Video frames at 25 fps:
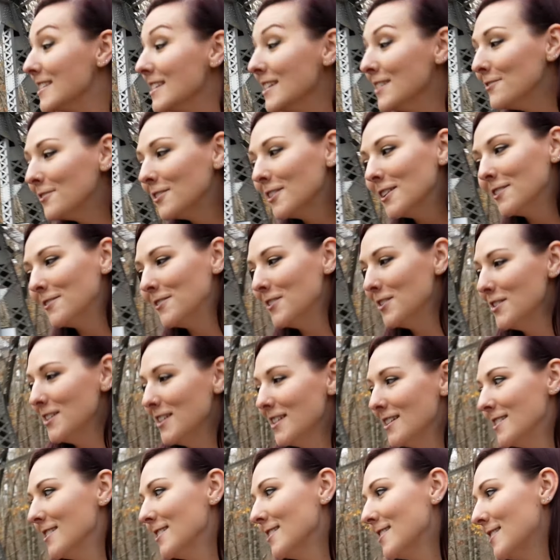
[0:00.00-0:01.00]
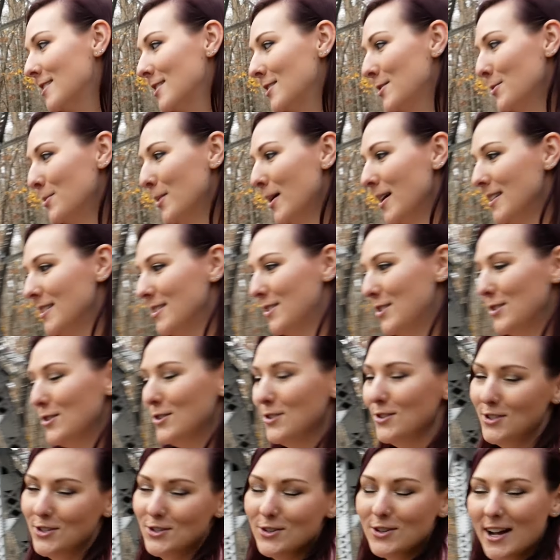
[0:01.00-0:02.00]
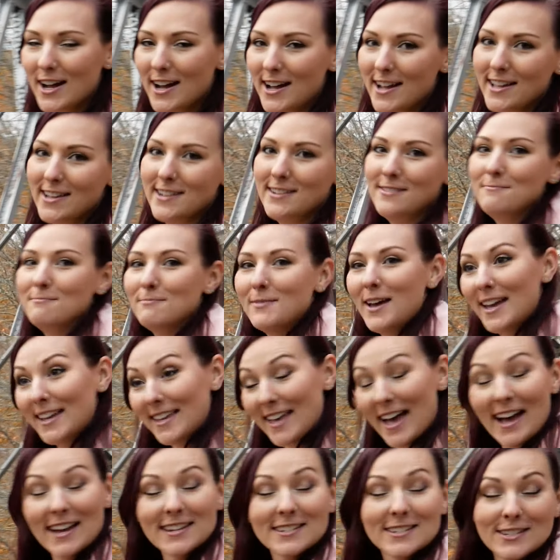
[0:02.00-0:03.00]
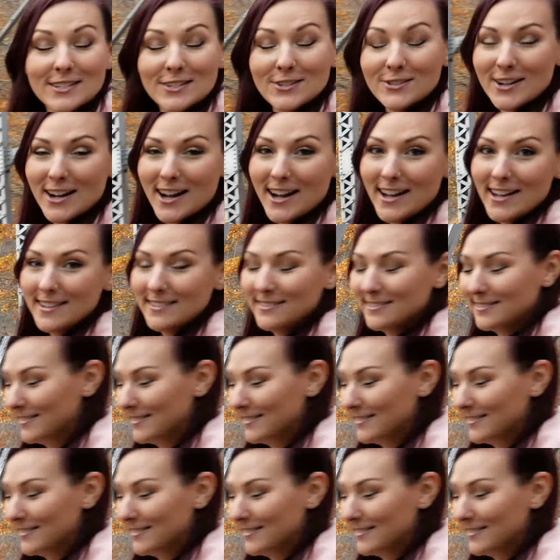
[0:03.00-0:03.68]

team for a few years, went to UConn, met Cash at UConn.